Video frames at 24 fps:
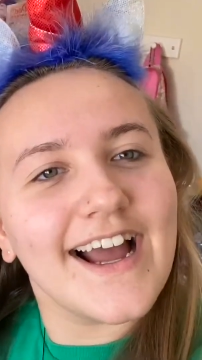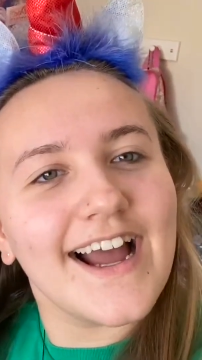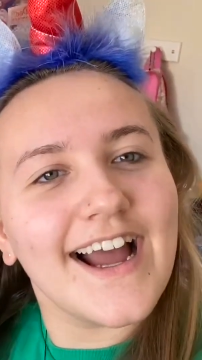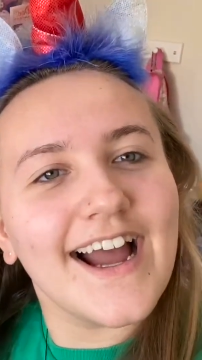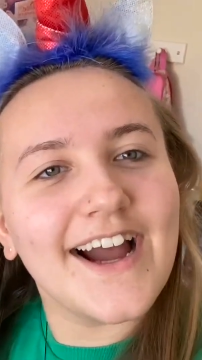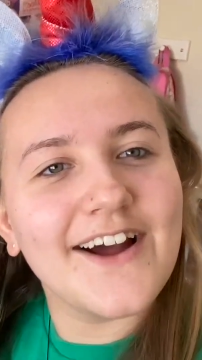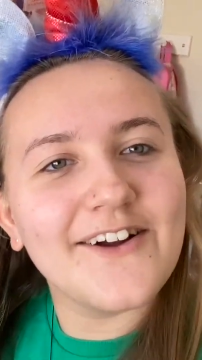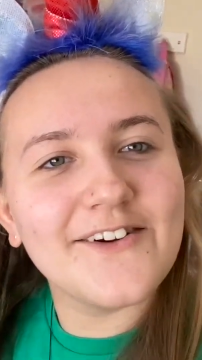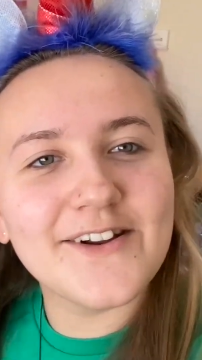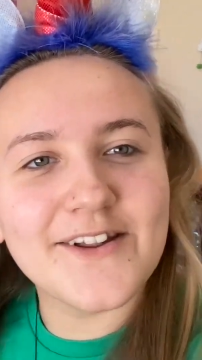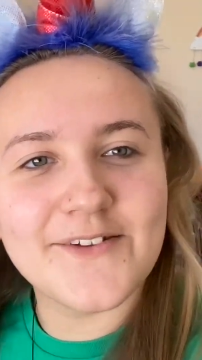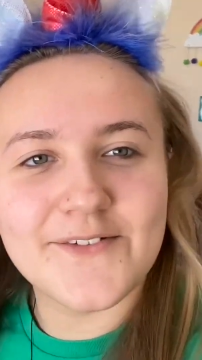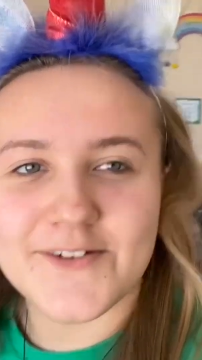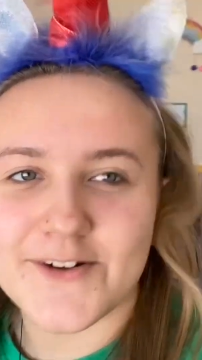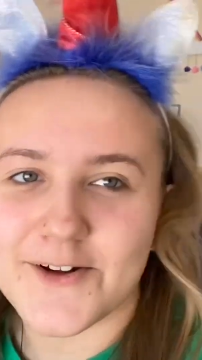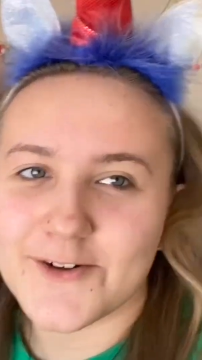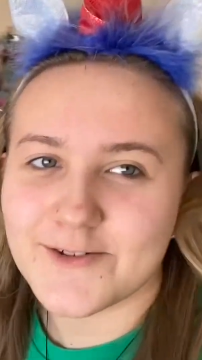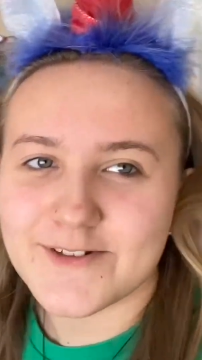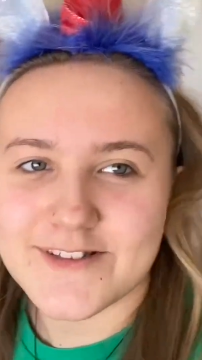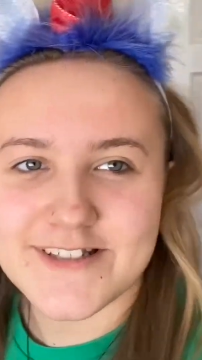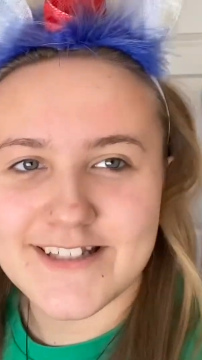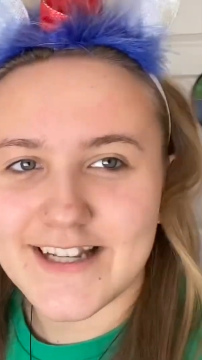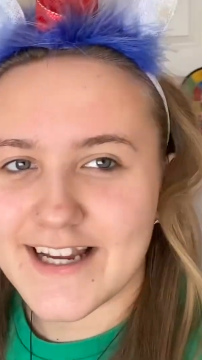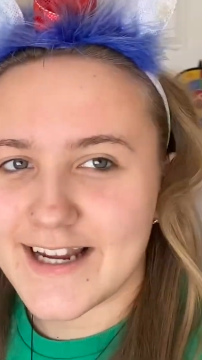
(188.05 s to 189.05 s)
I don't even know what
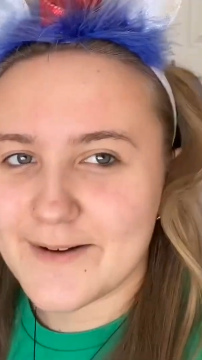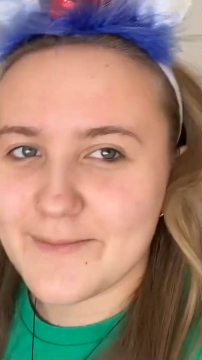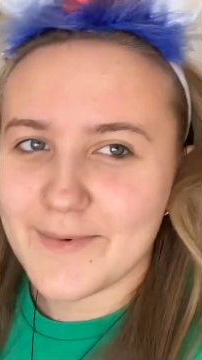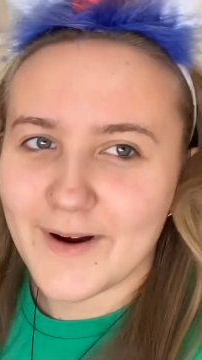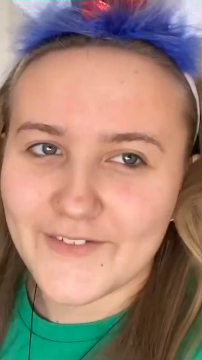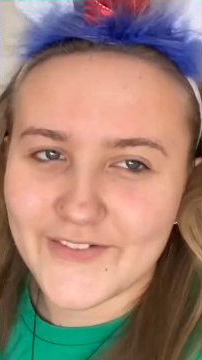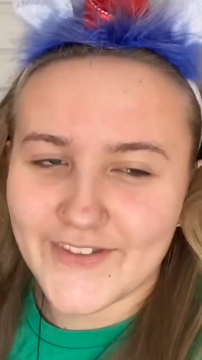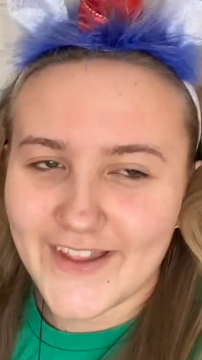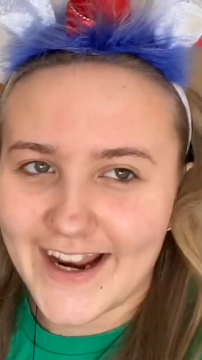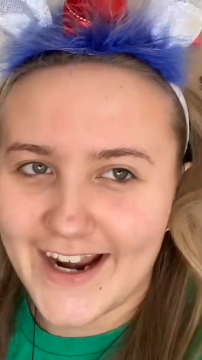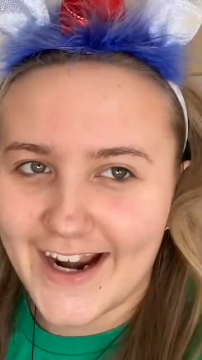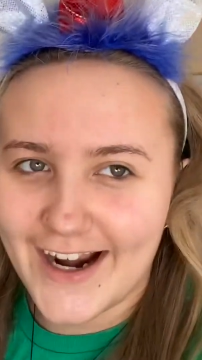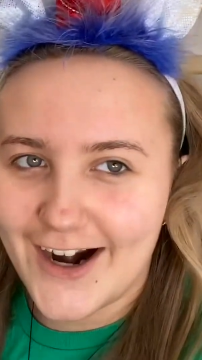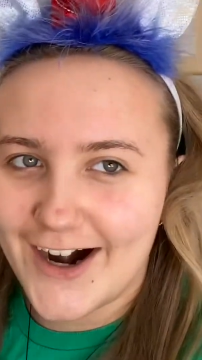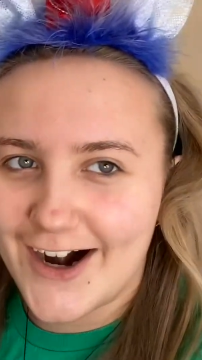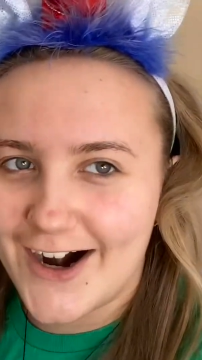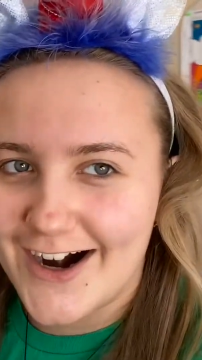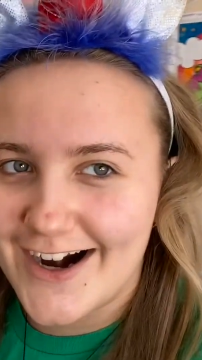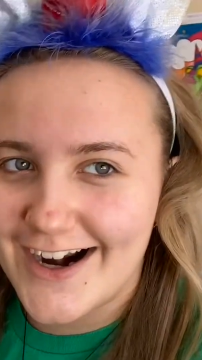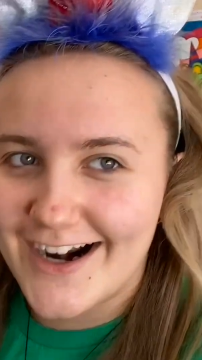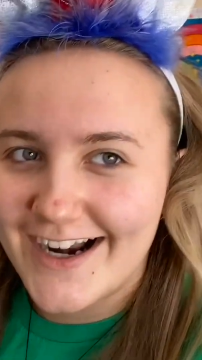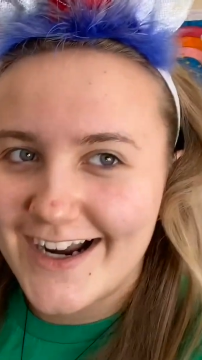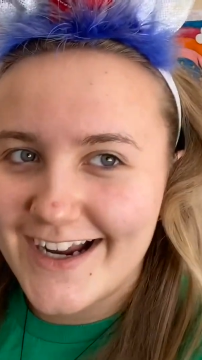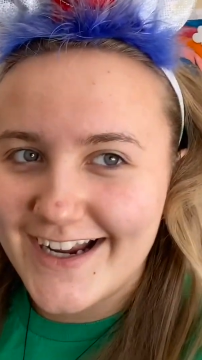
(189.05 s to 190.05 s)
to say about the
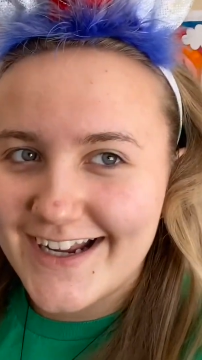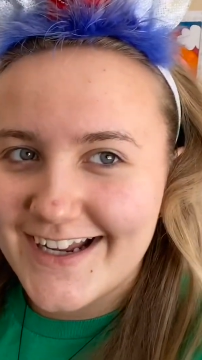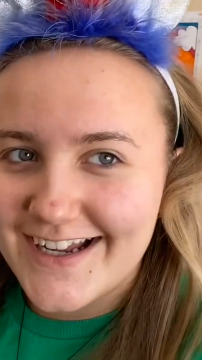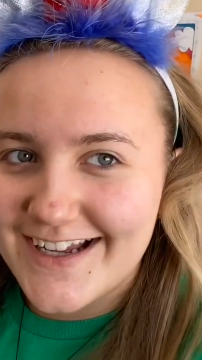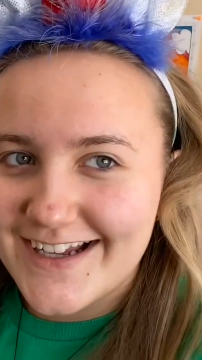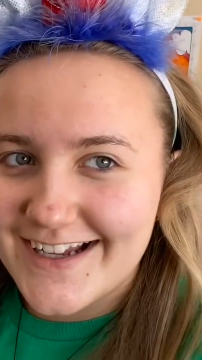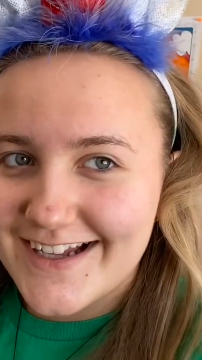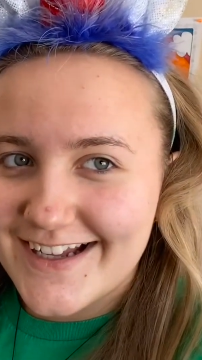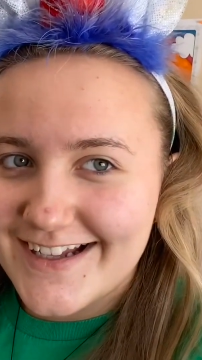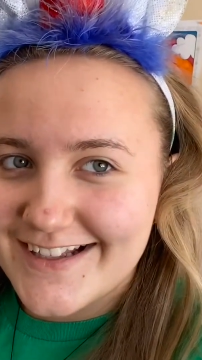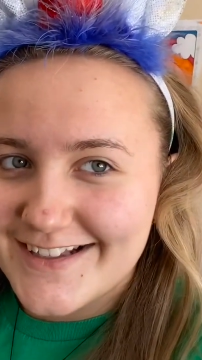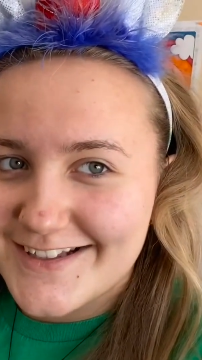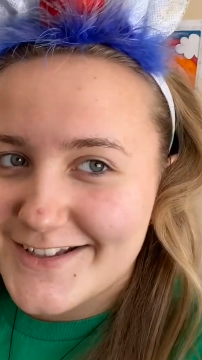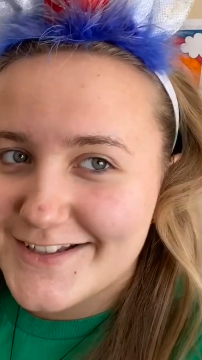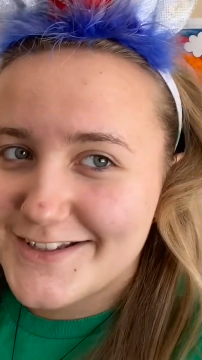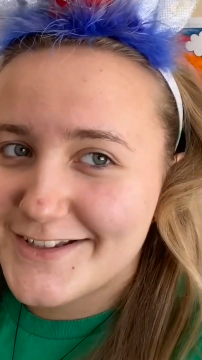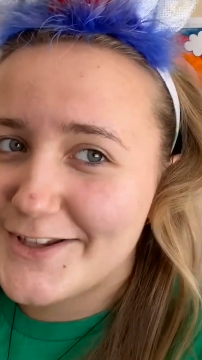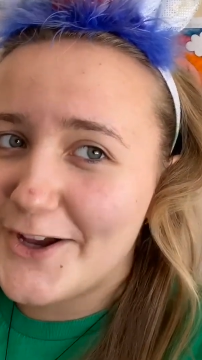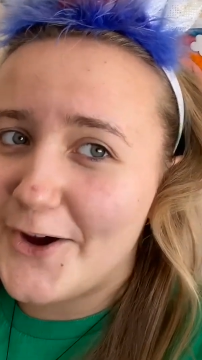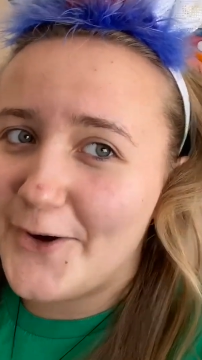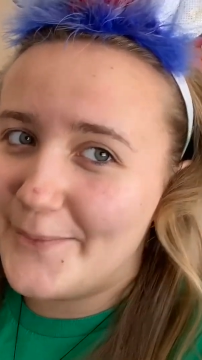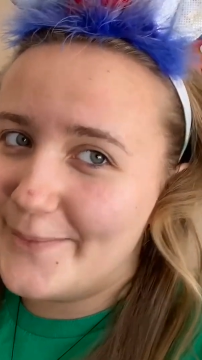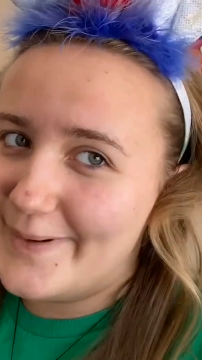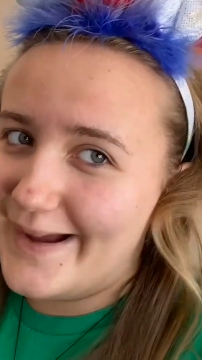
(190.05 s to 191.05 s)
hair. It's
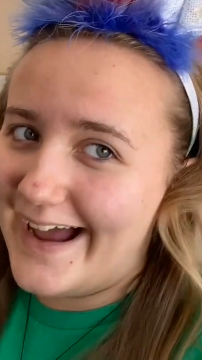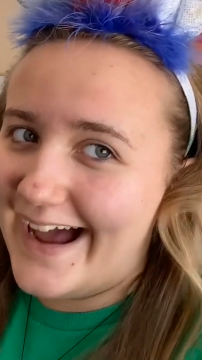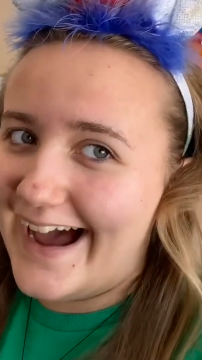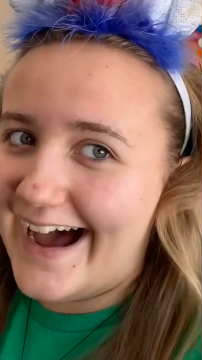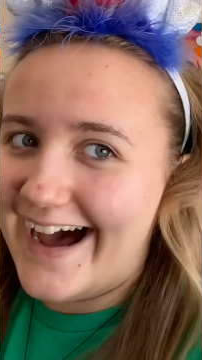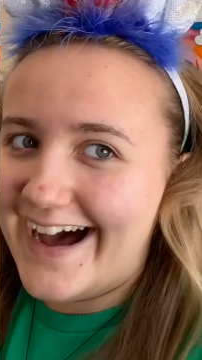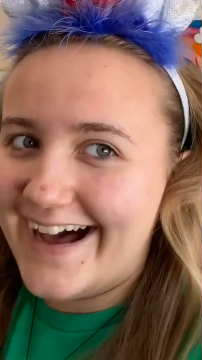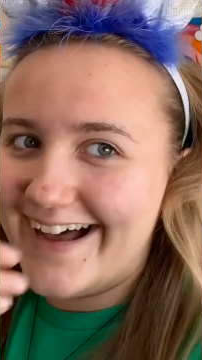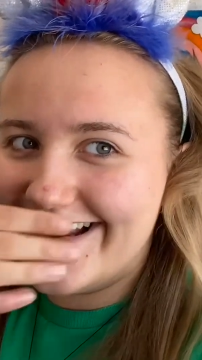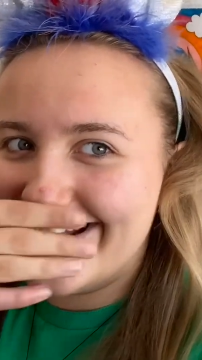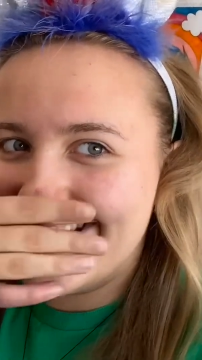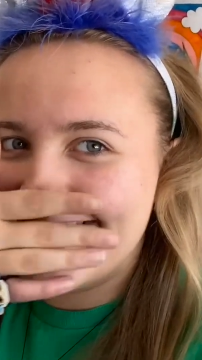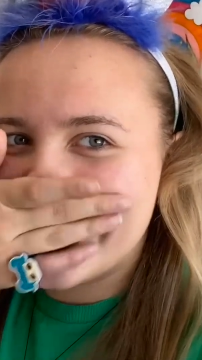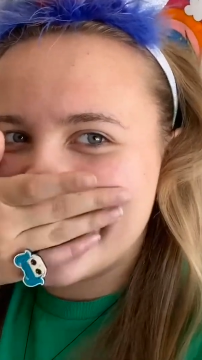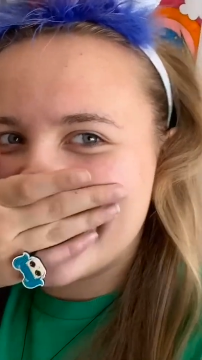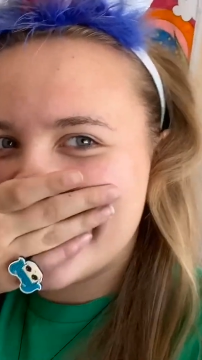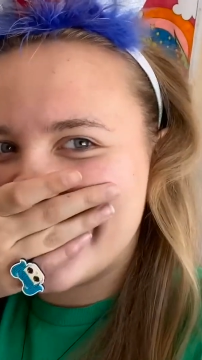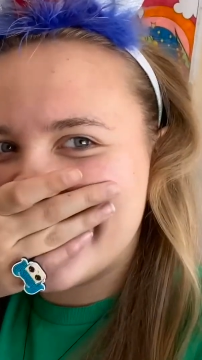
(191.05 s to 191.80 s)
so bad.